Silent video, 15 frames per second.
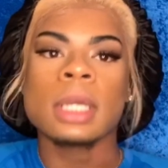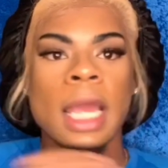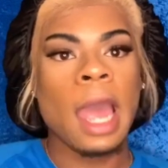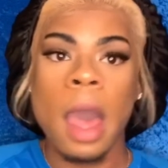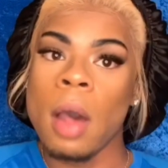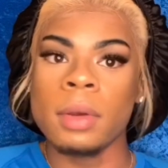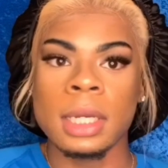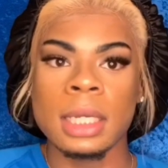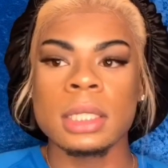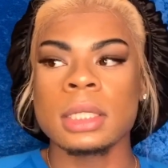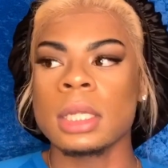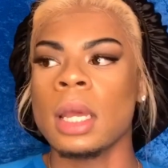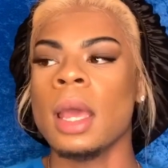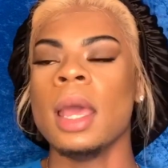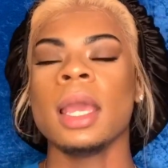counties
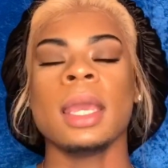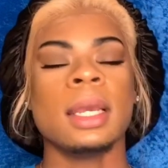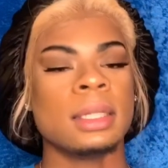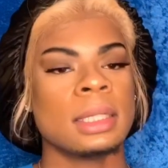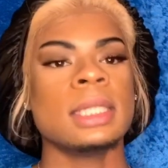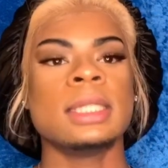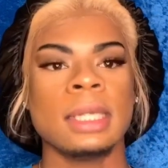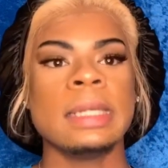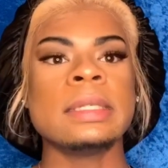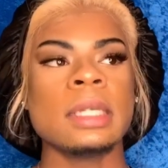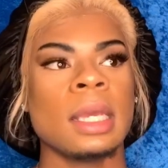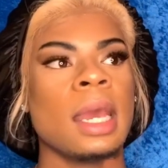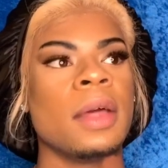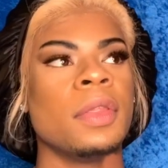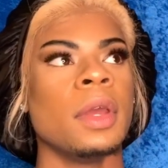get to sing
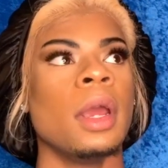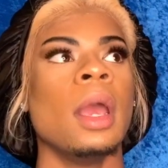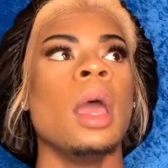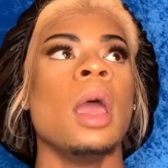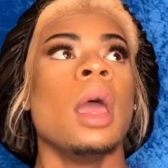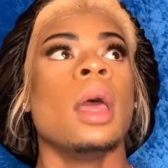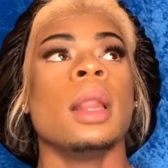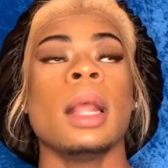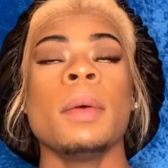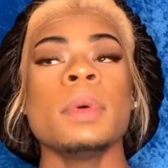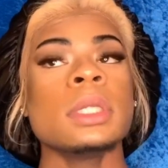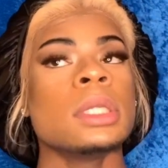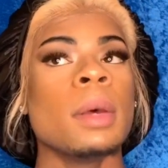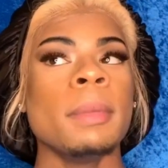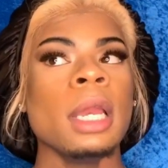together. There
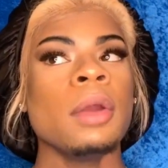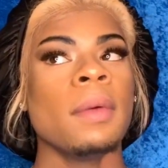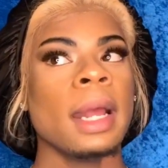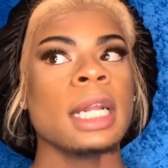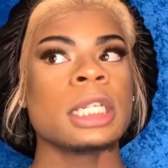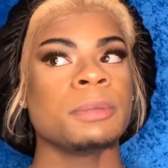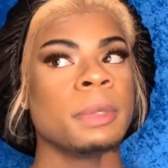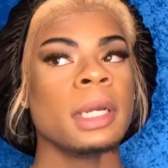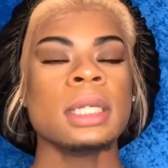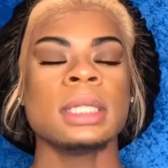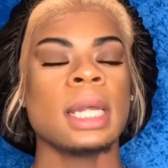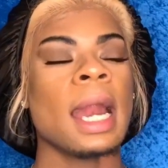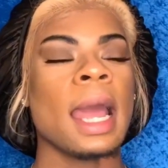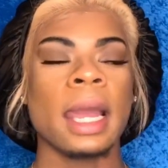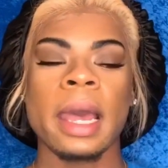was so many great experiences
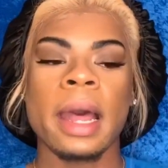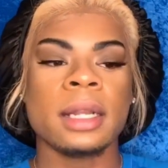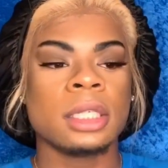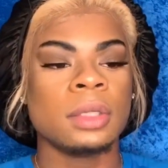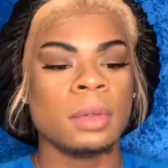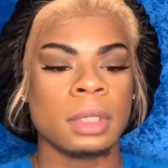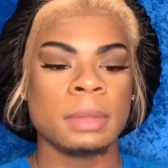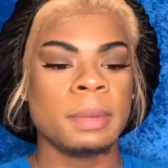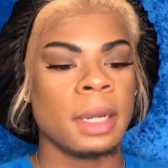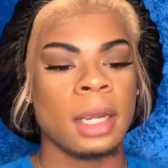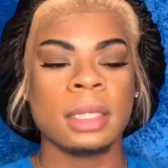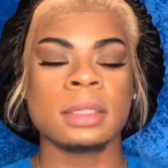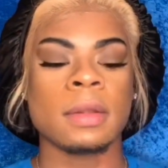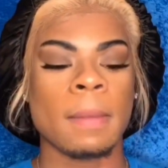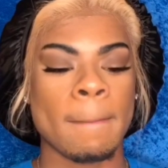that I got to
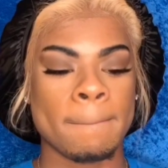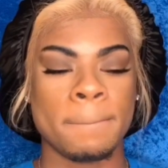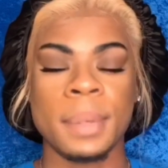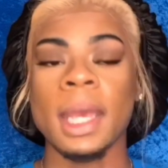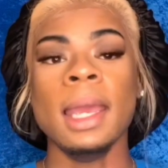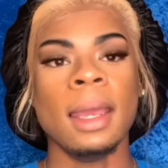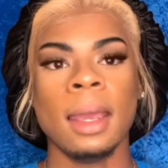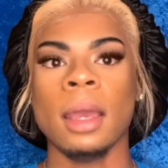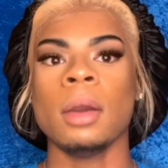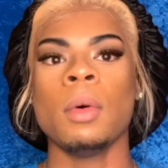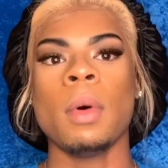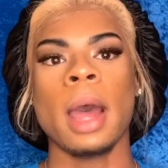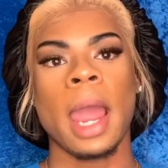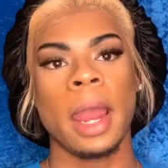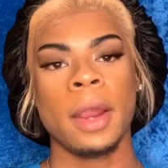experience being in
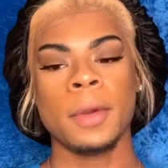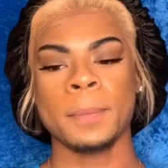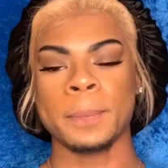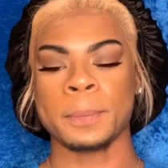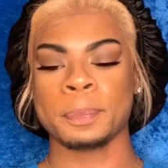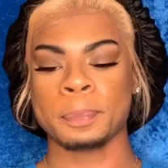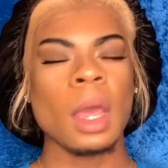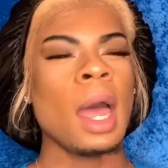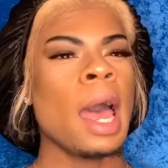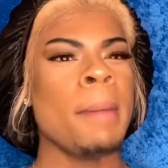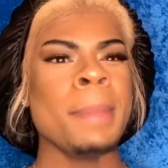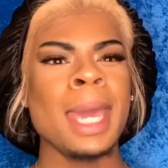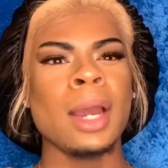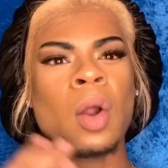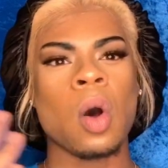choir. I
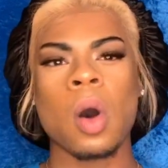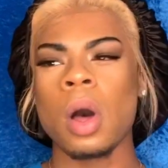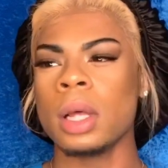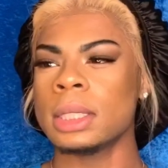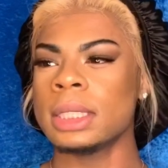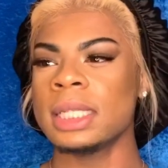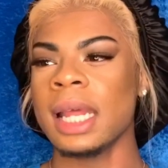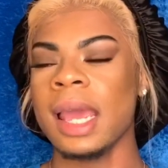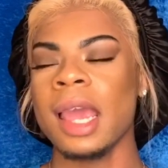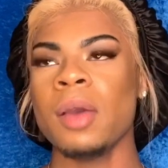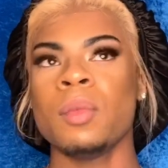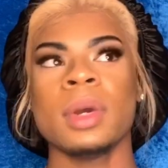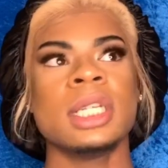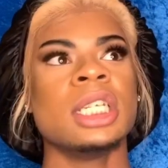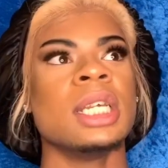made all
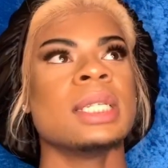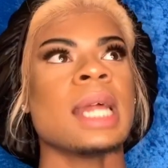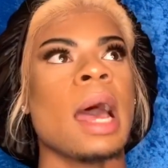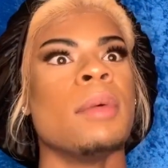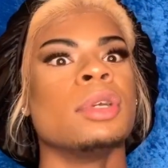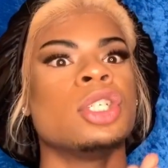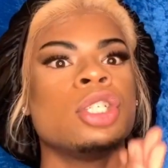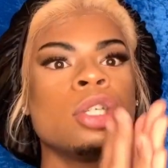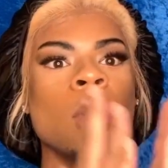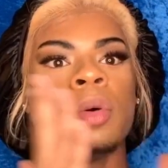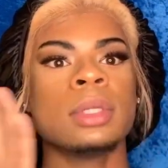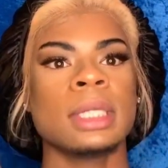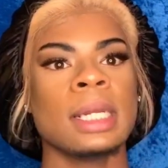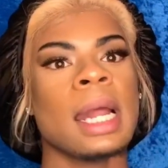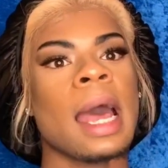state, which is I was
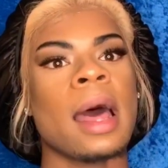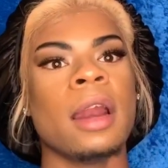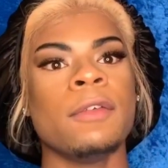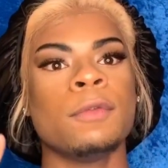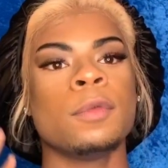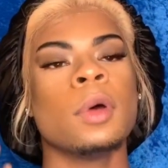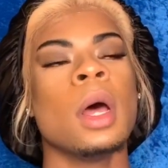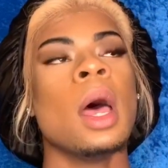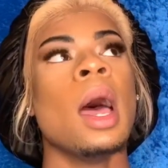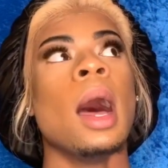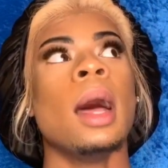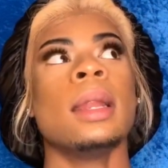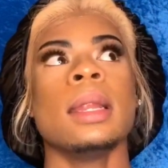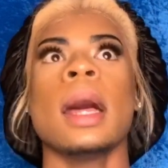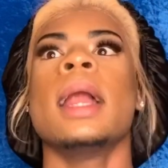chosen out of
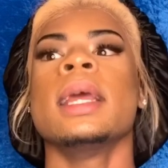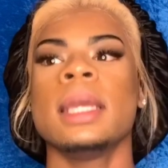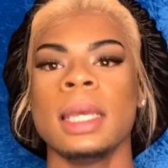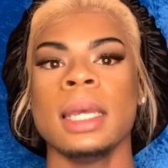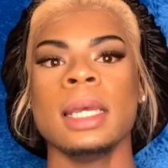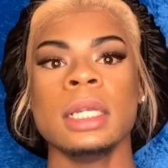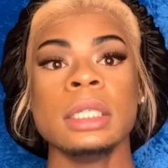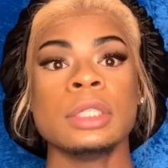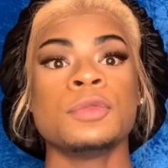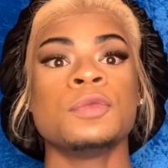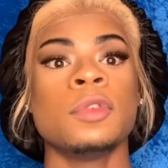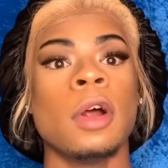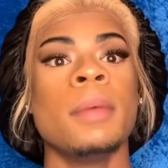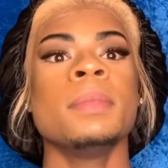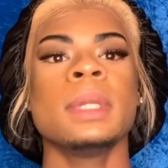a lot of kids
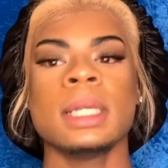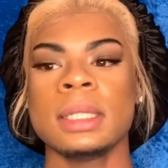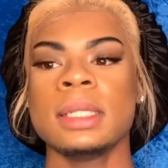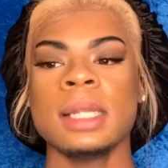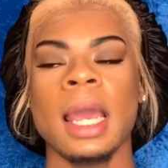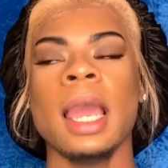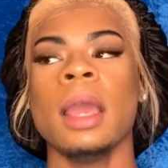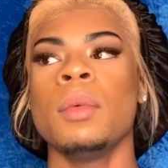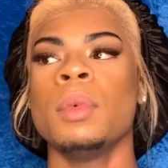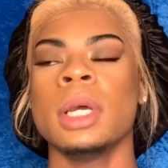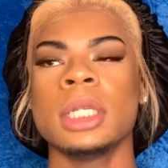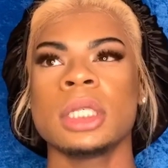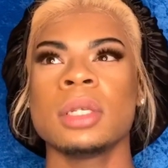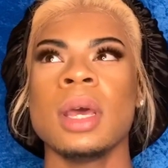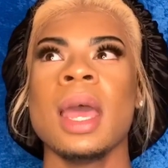from the state,
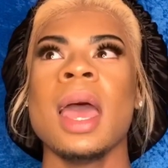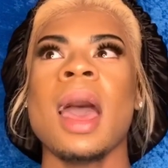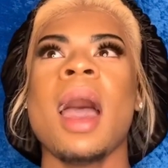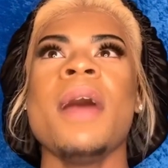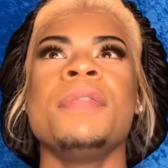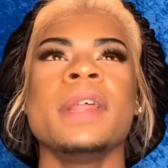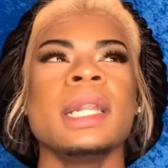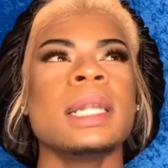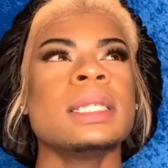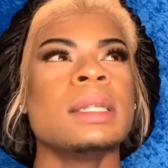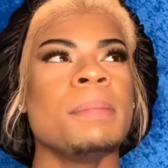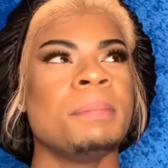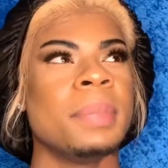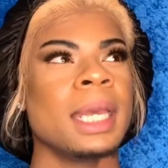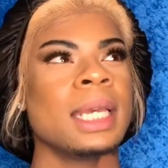which I think that's
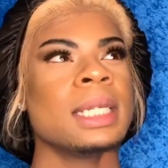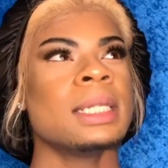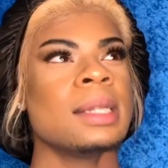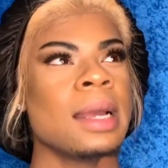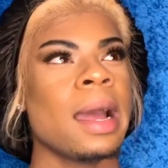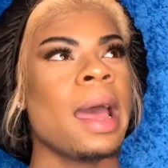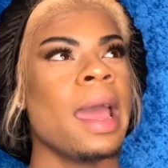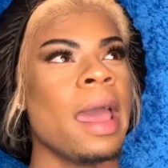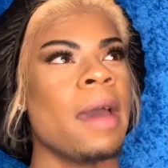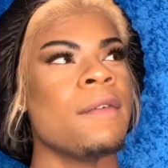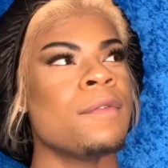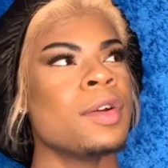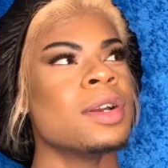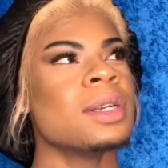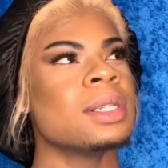the biggest thing I
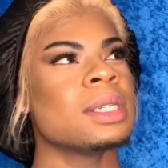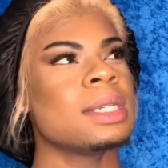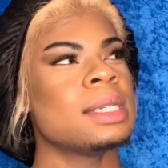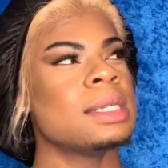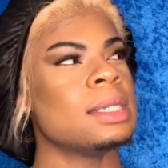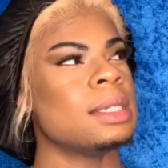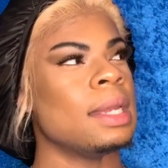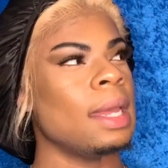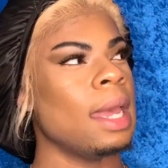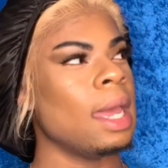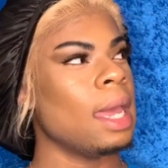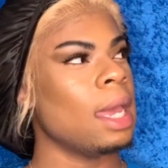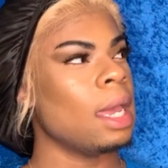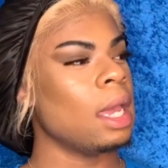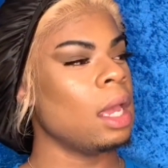ever
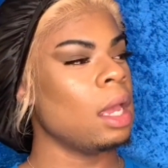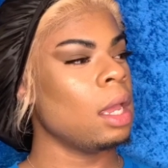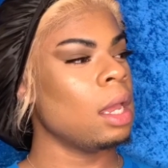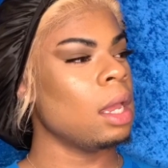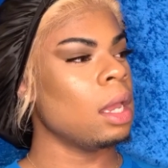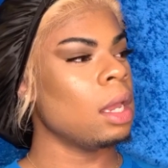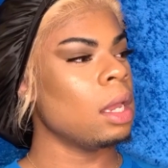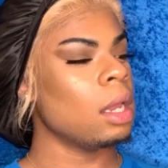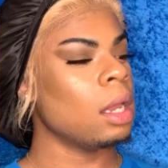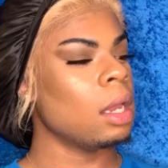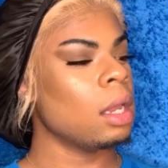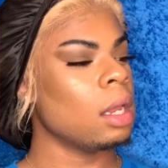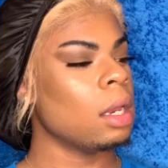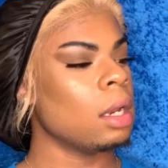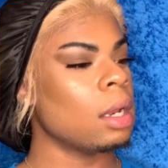
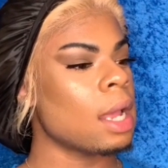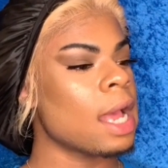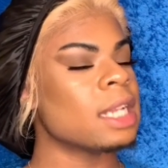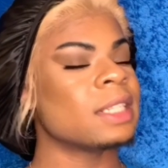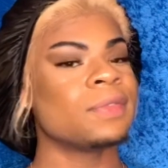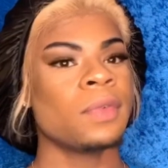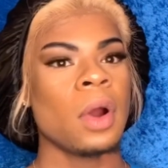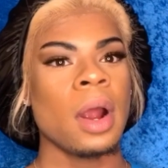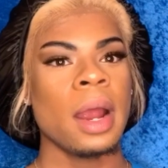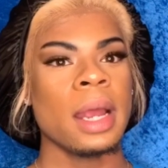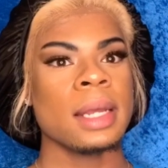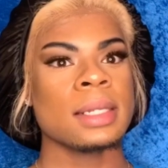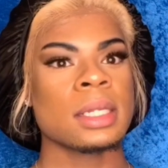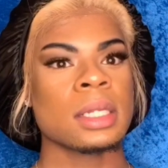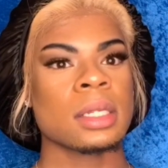did as far
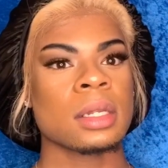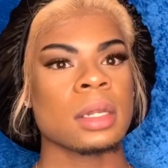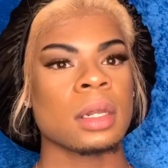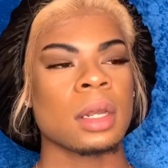as